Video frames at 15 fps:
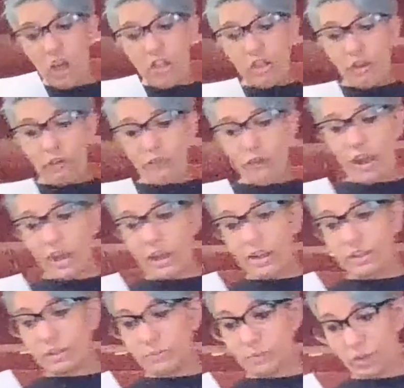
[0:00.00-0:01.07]
the
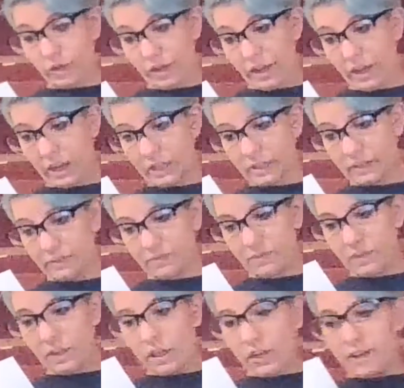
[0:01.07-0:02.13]
fandom trash.
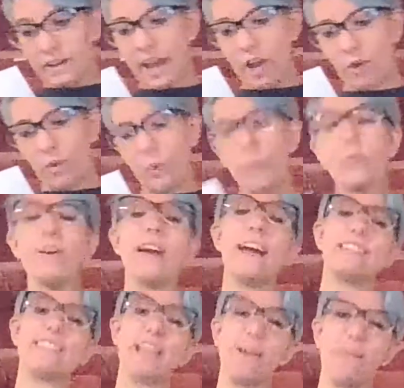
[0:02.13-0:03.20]
Now, when
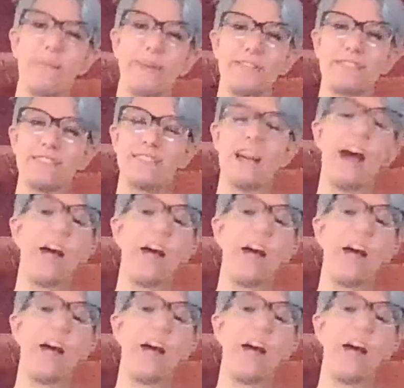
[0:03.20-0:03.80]
I say worst,